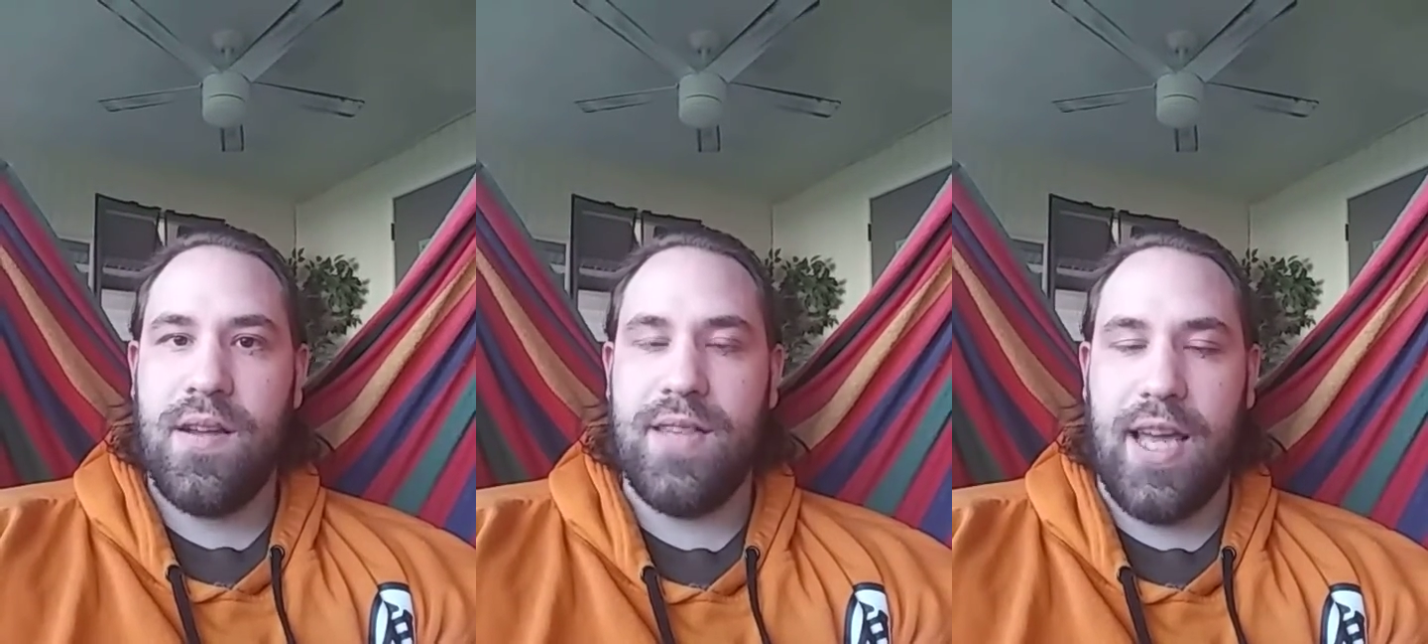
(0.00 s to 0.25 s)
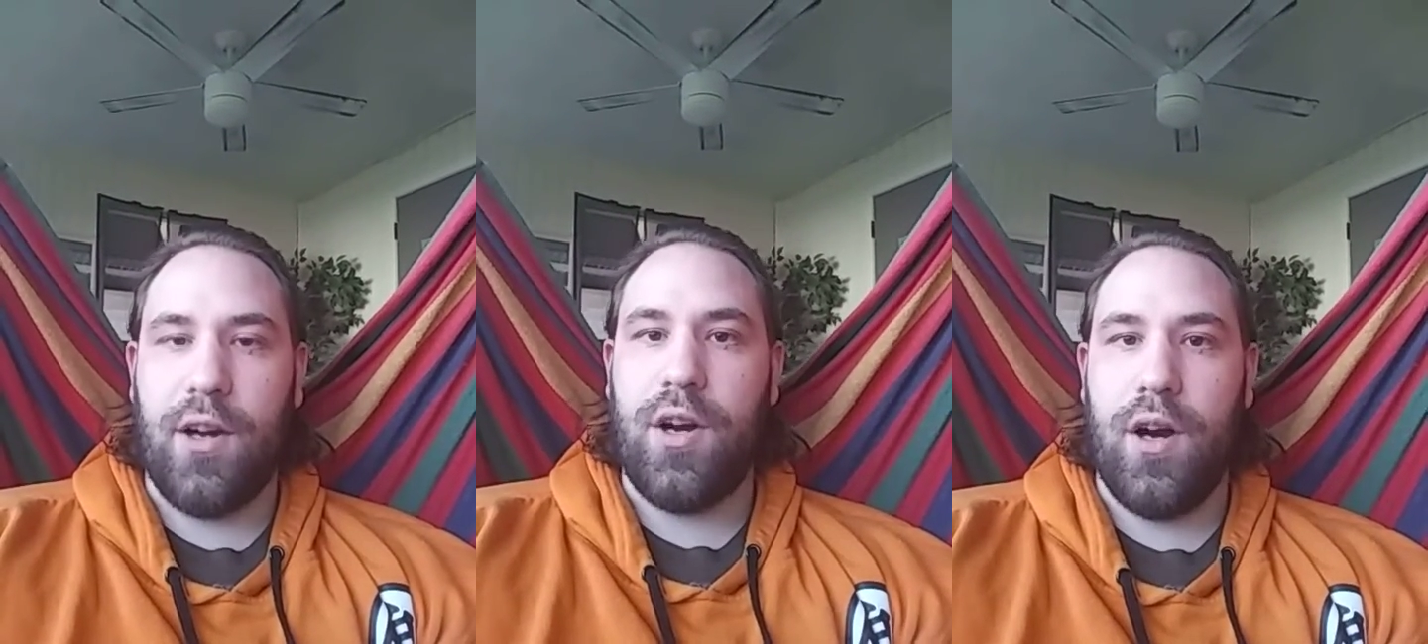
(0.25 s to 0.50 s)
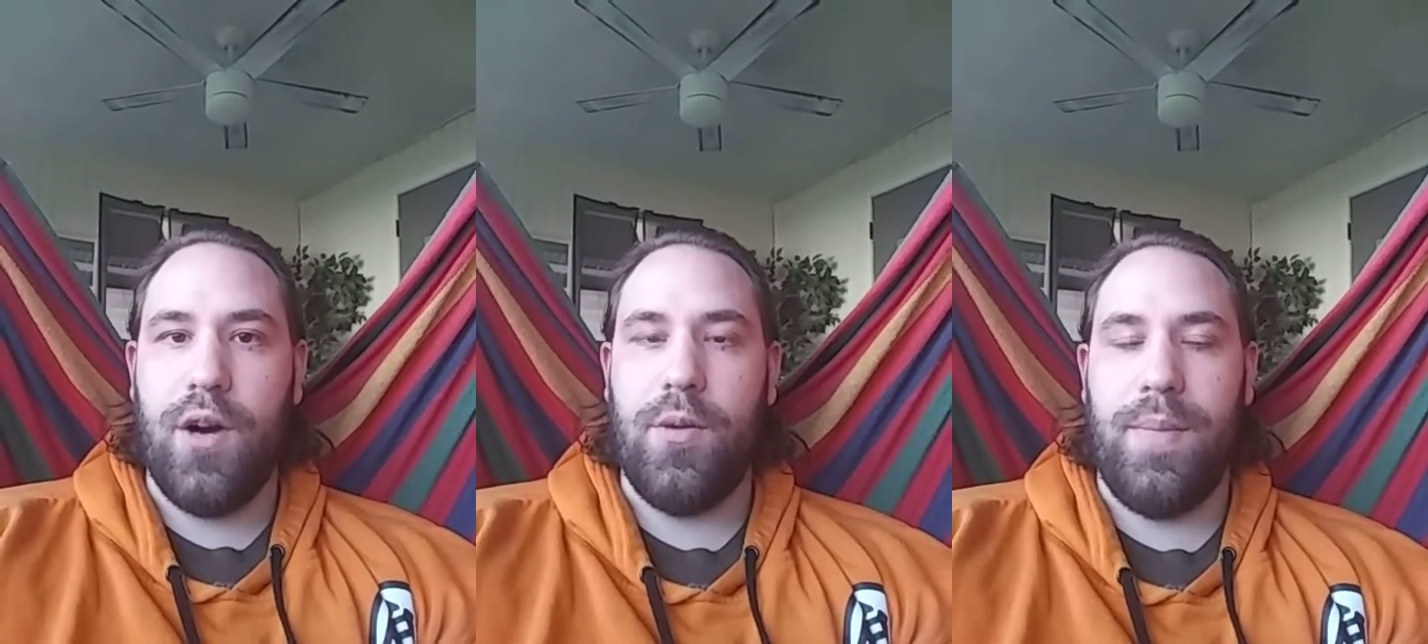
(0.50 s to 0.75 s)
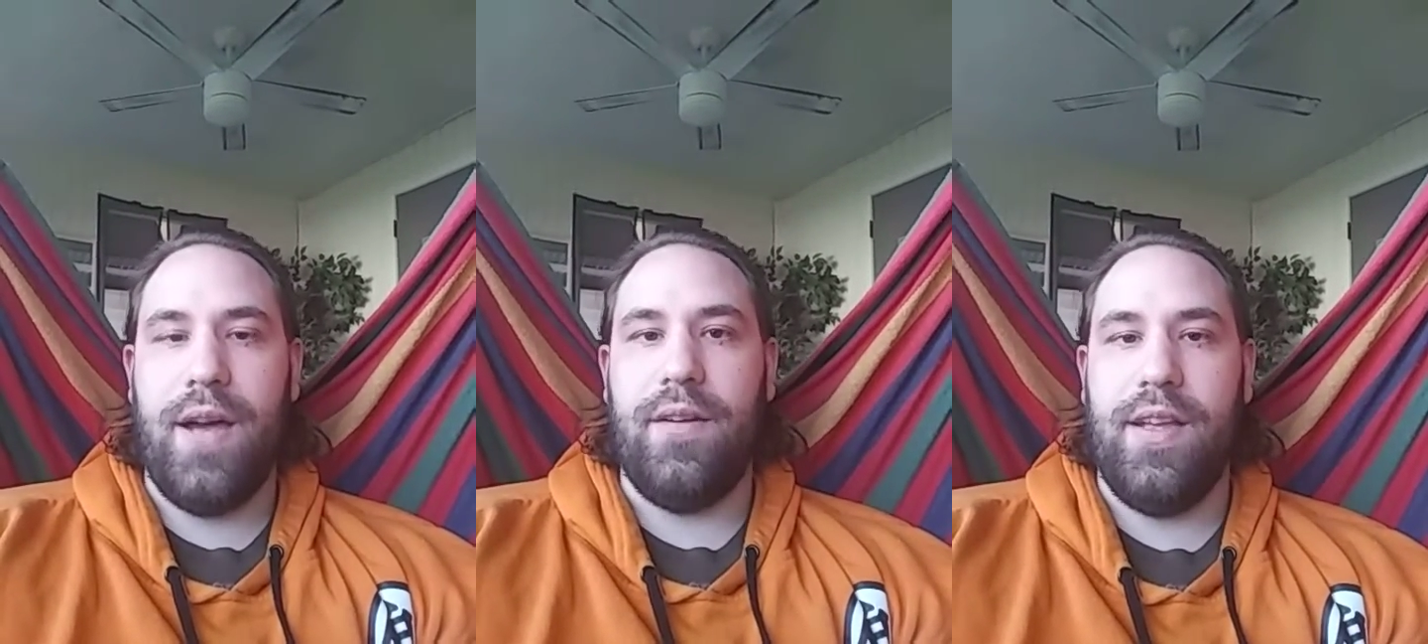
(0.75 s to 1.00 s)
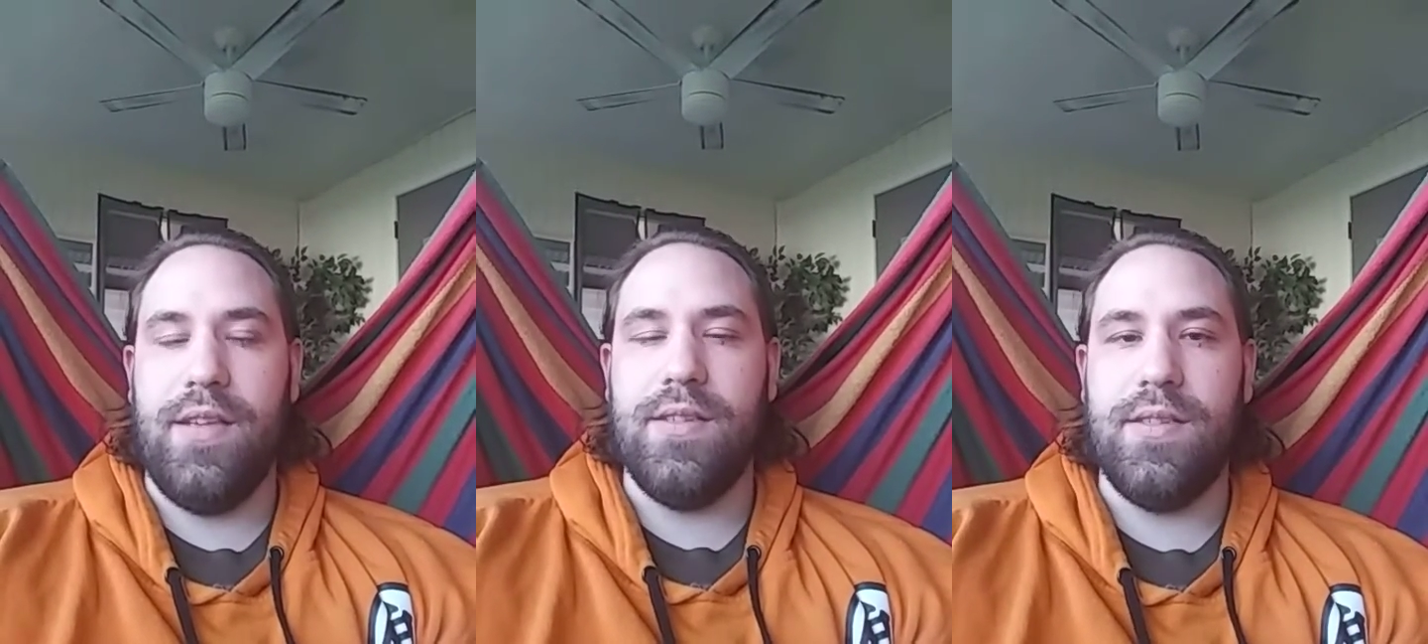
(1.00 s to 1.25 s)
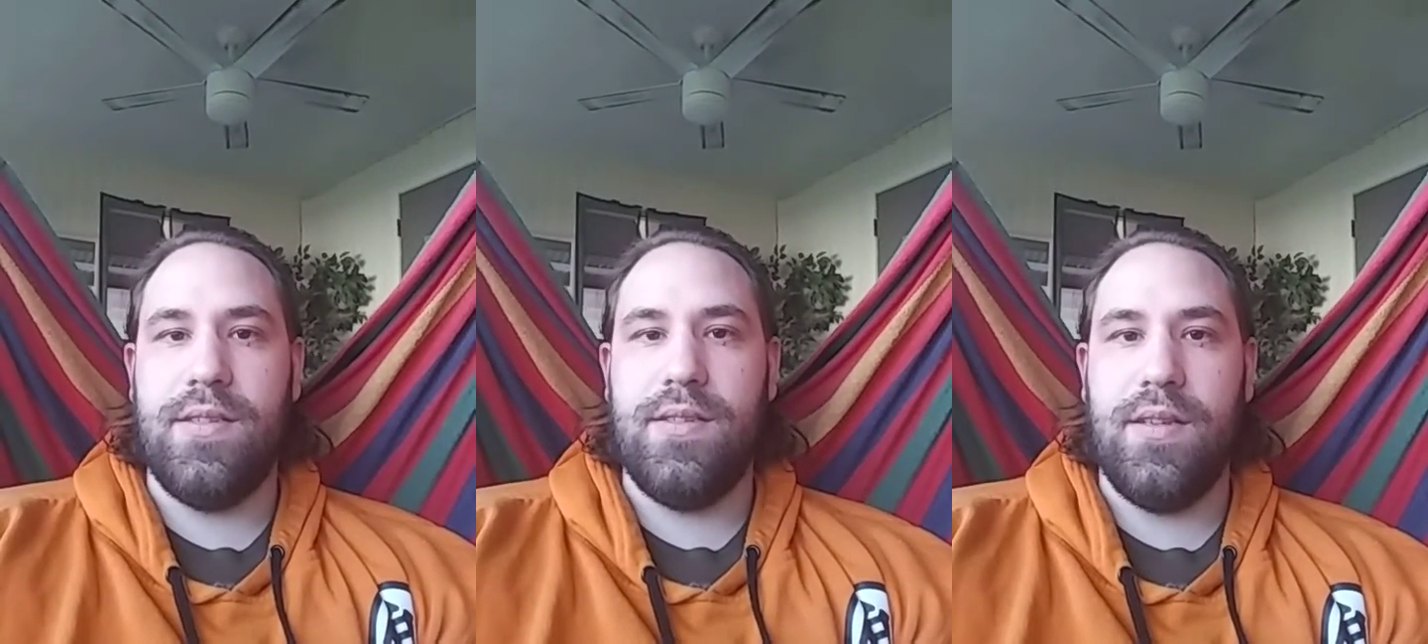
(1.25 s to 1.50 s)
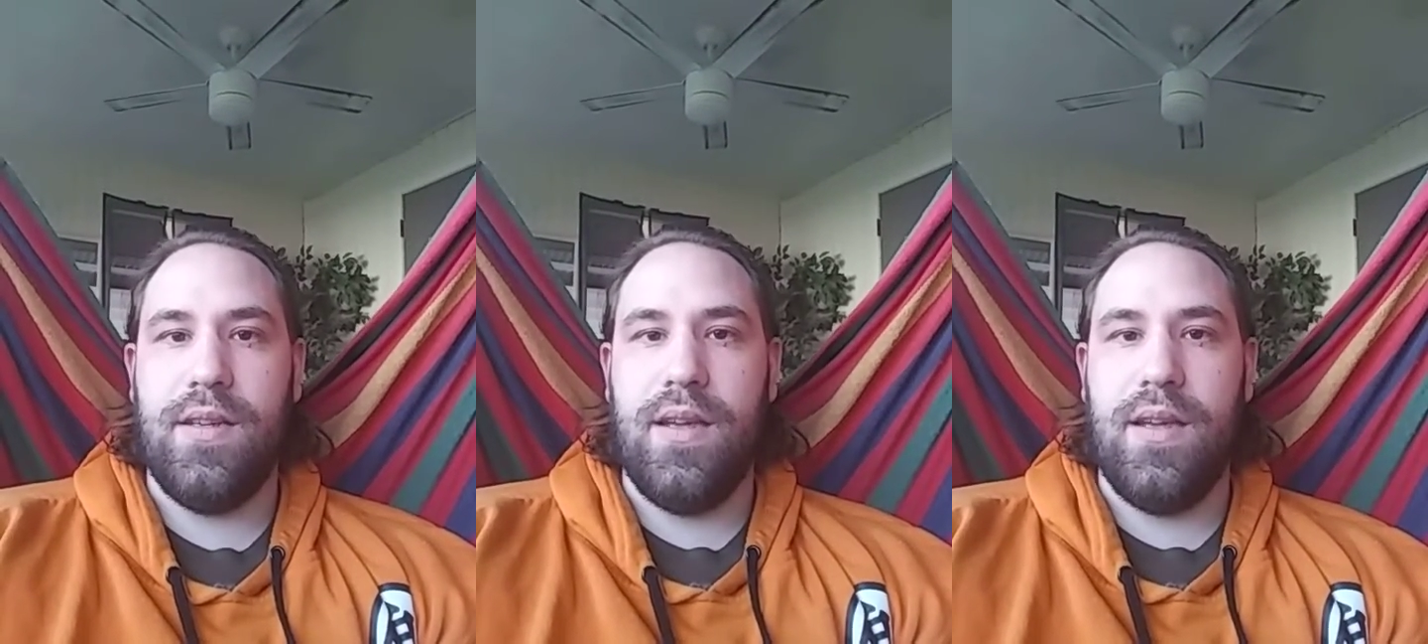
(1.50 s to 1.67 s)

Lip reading: that occurred about his